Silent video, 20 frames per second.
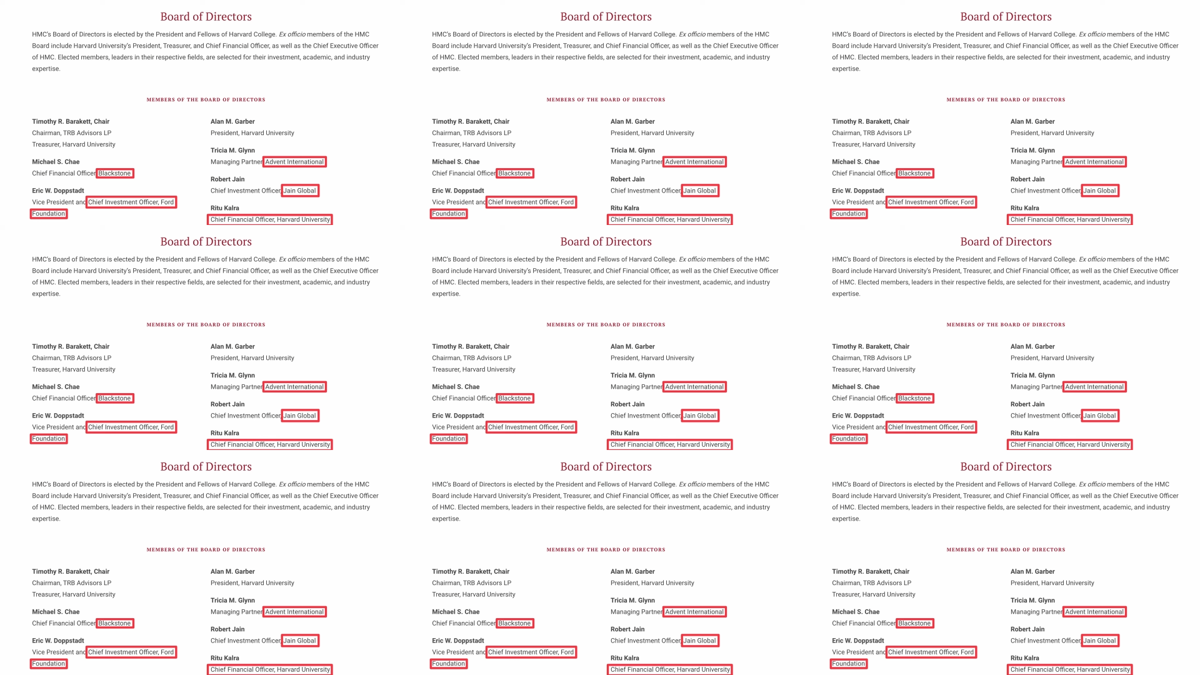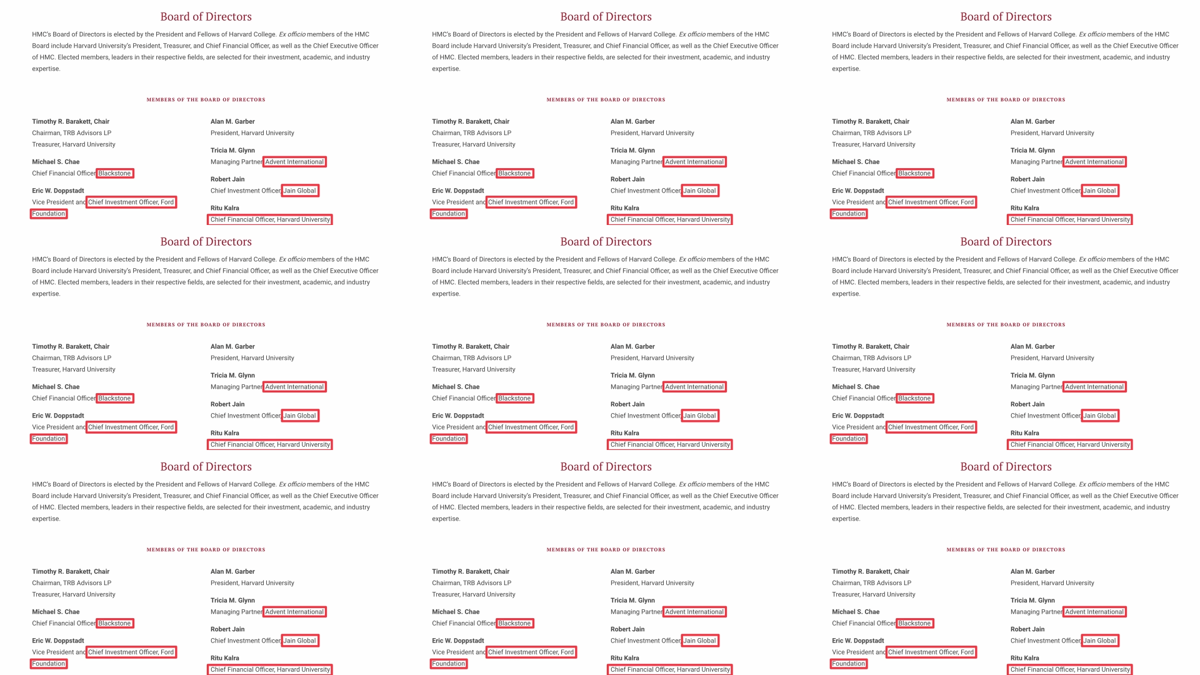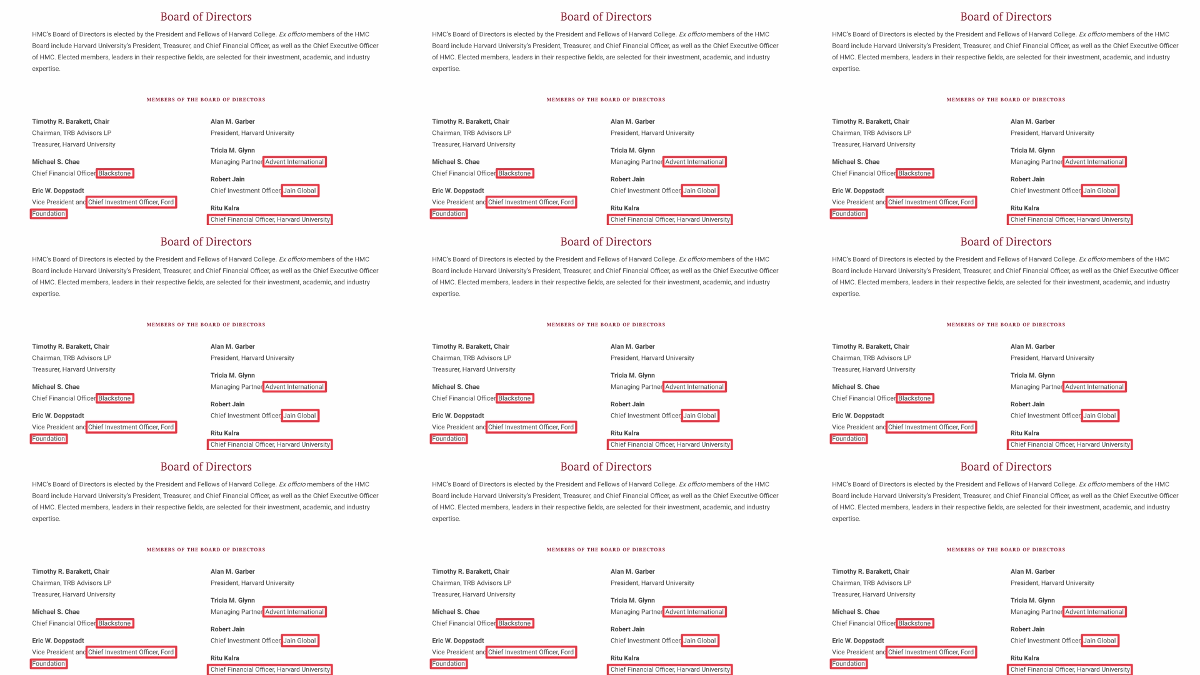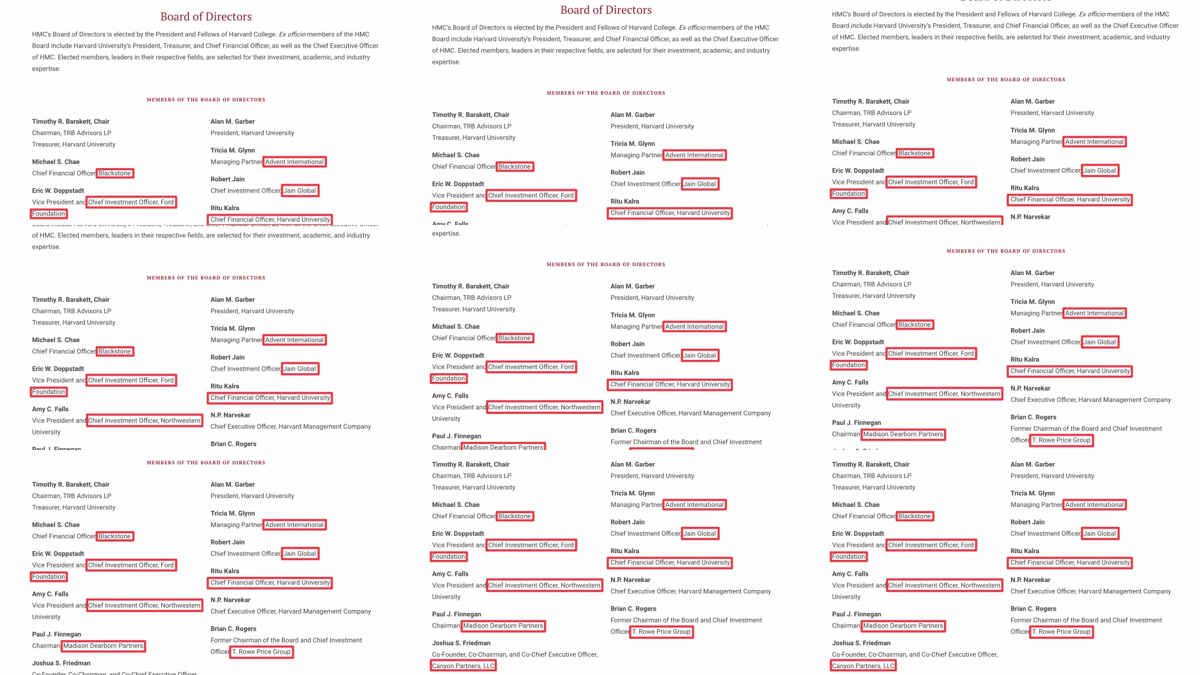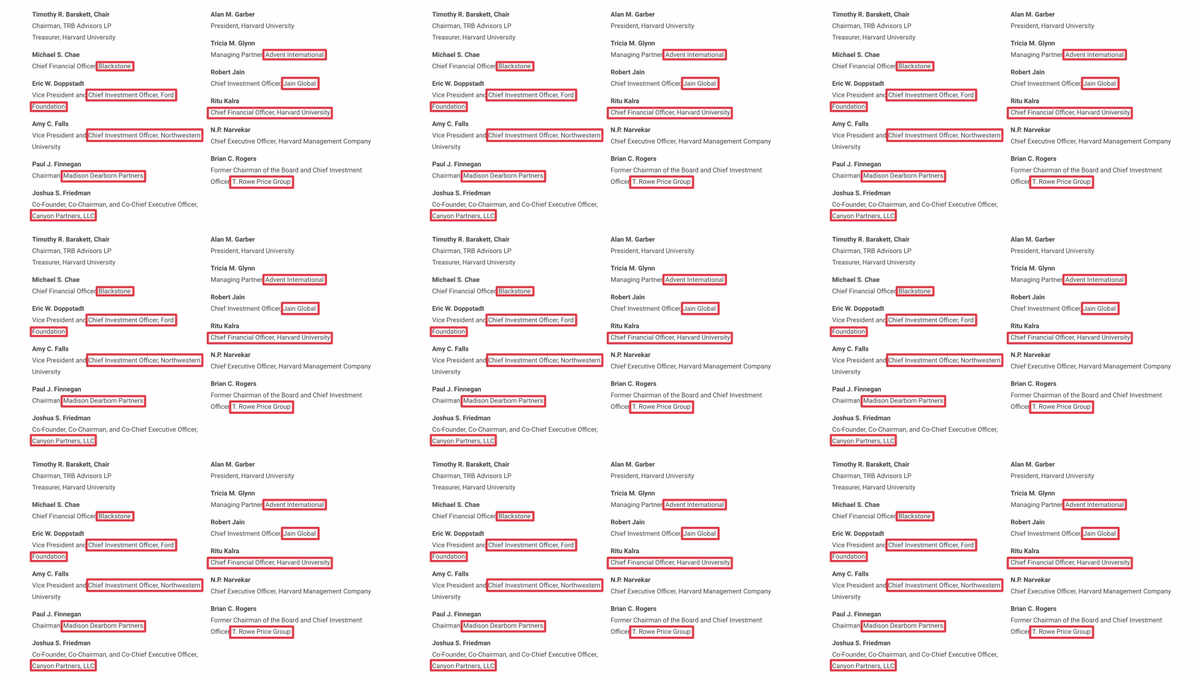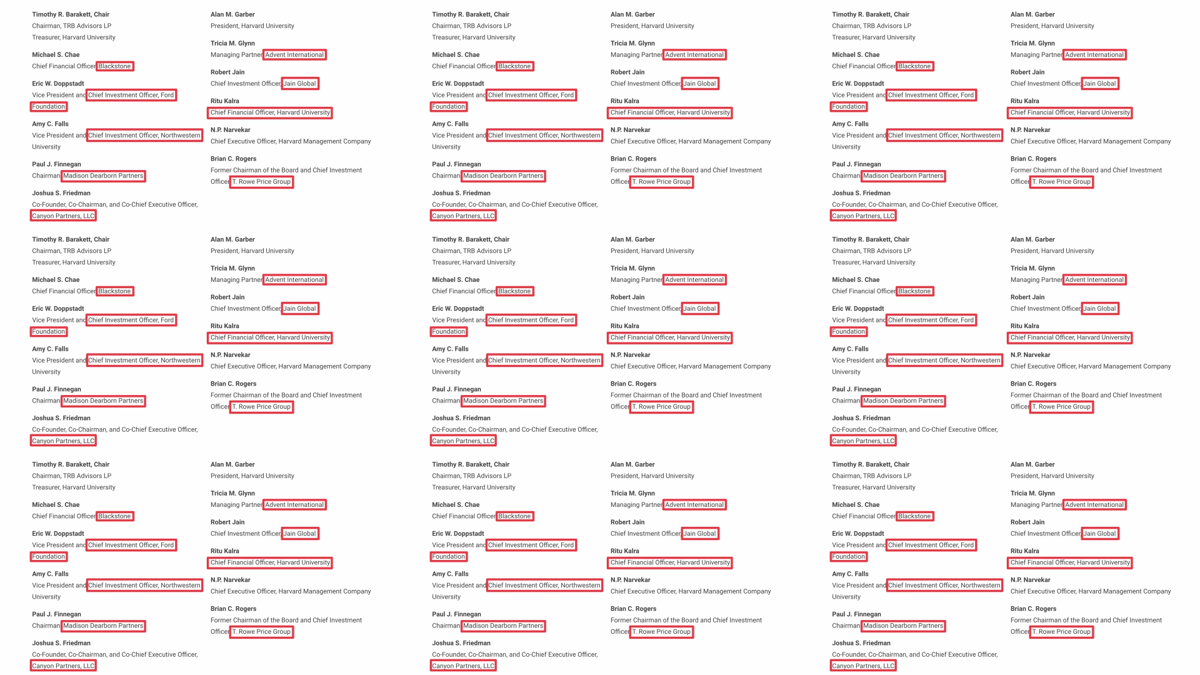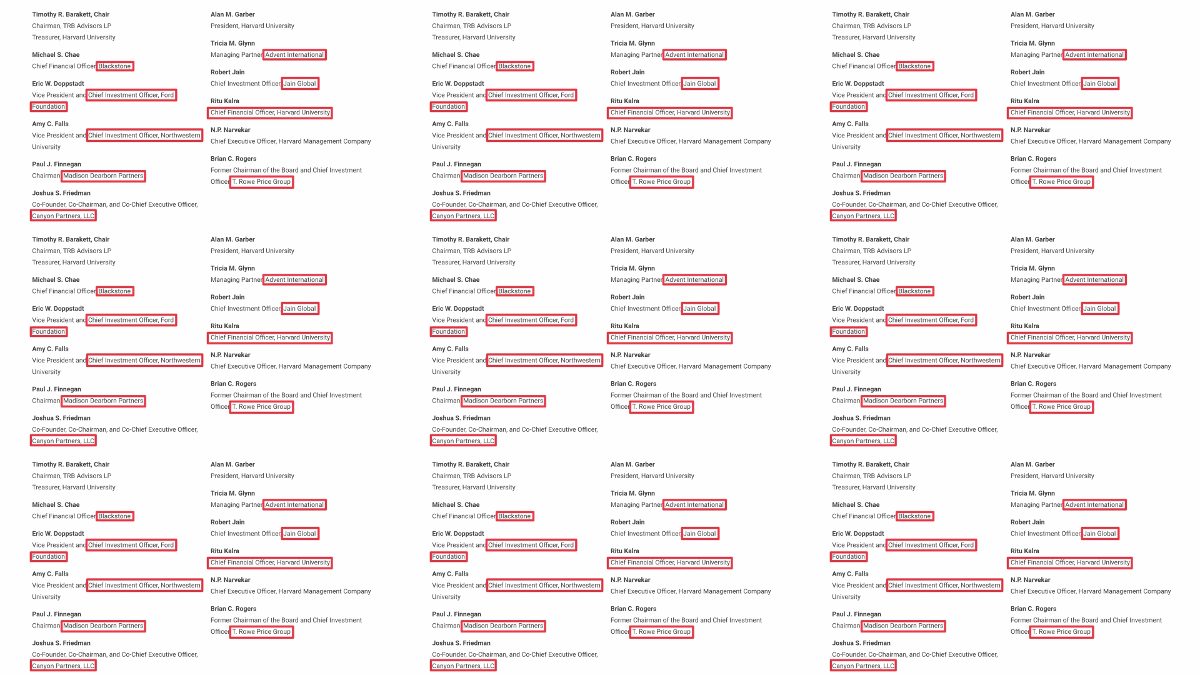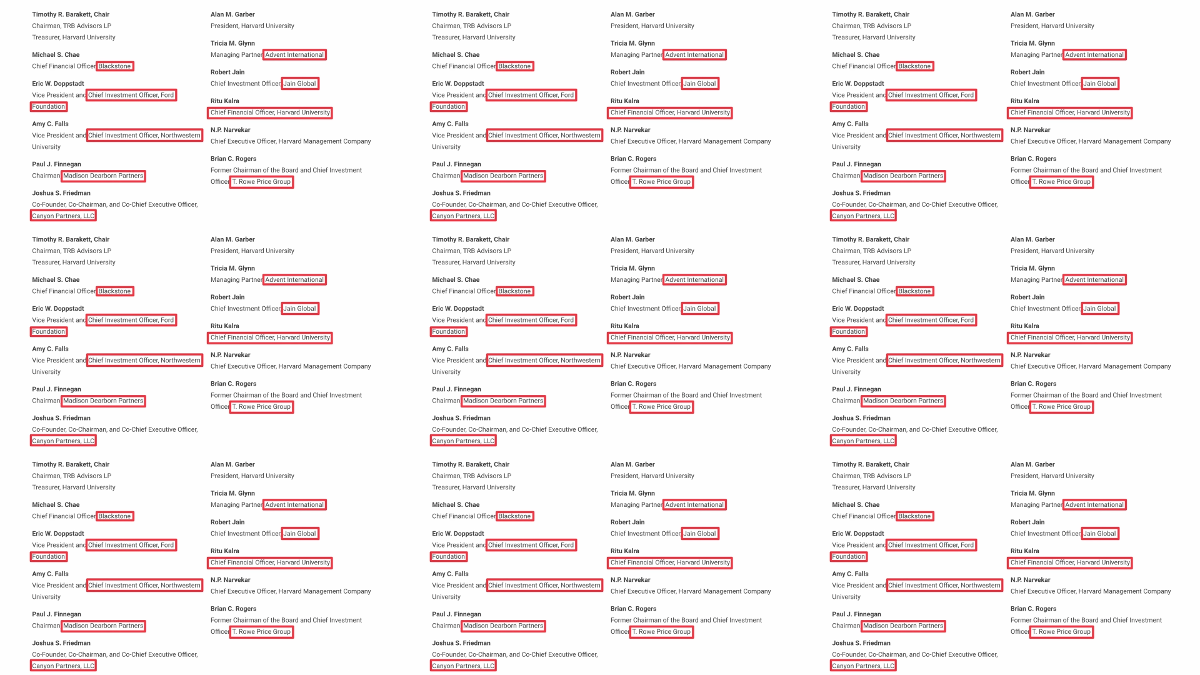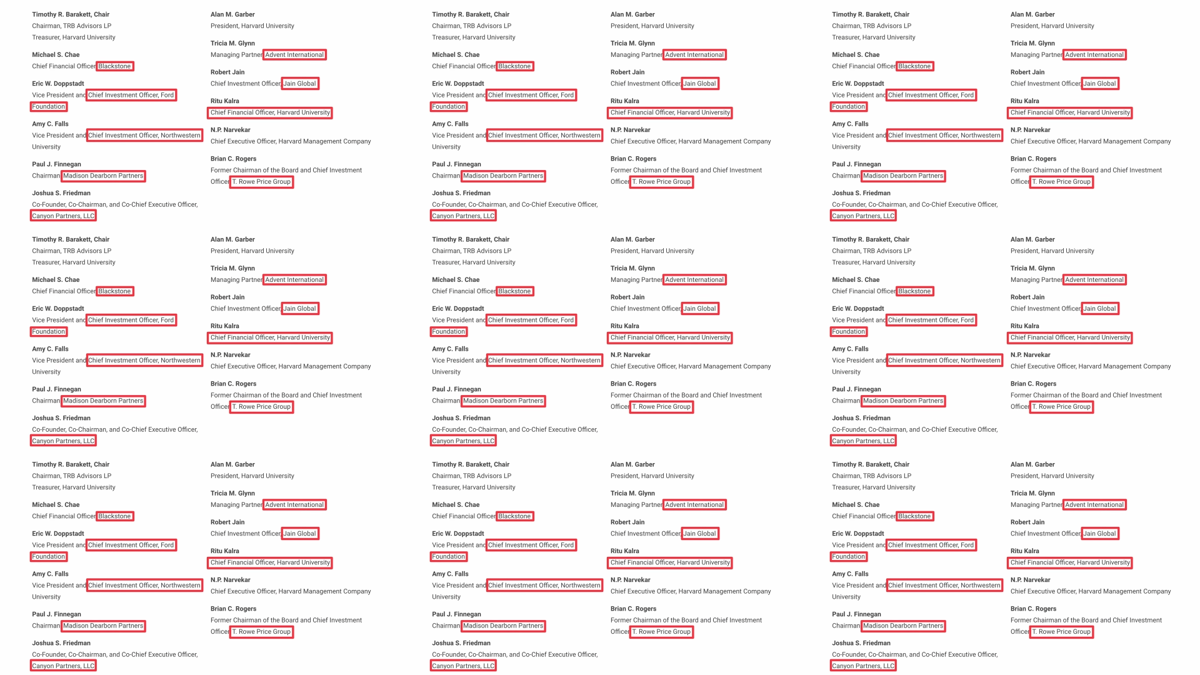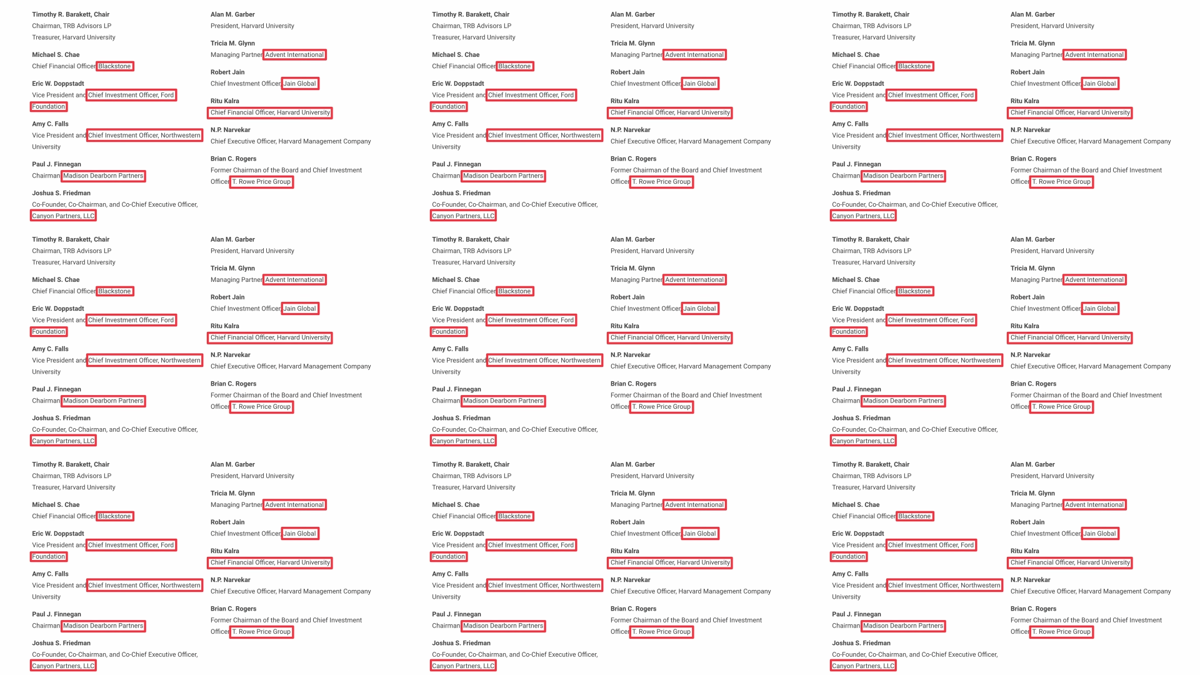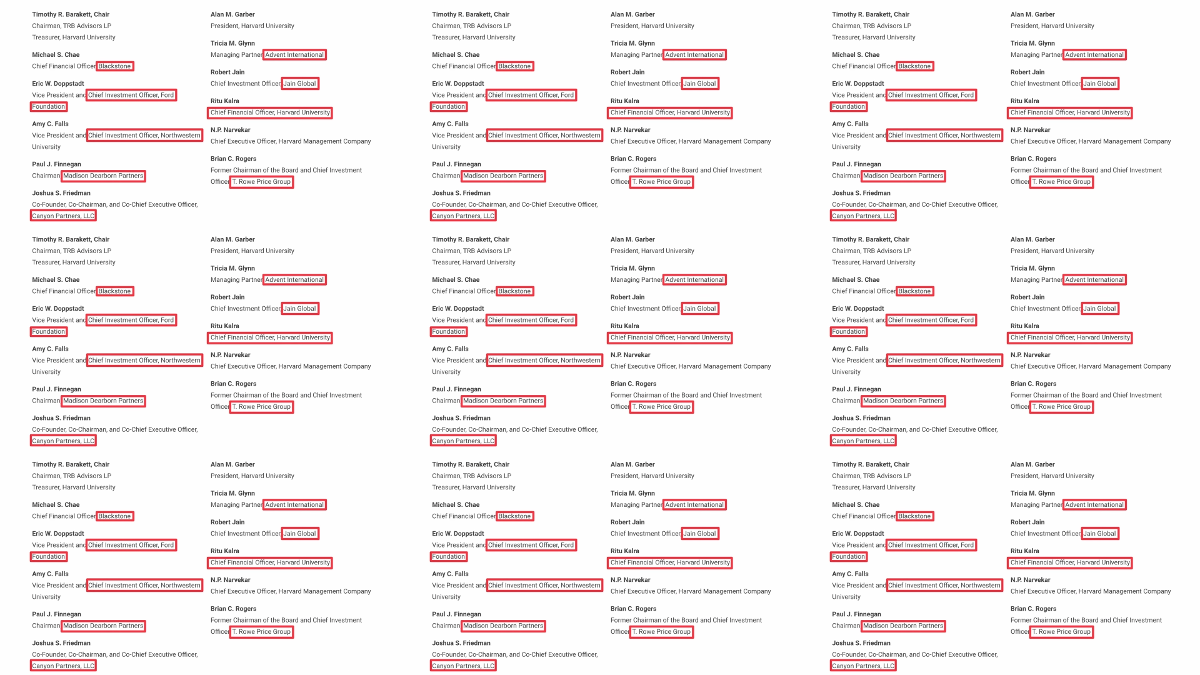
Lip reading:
Nobody's mouth can be seen.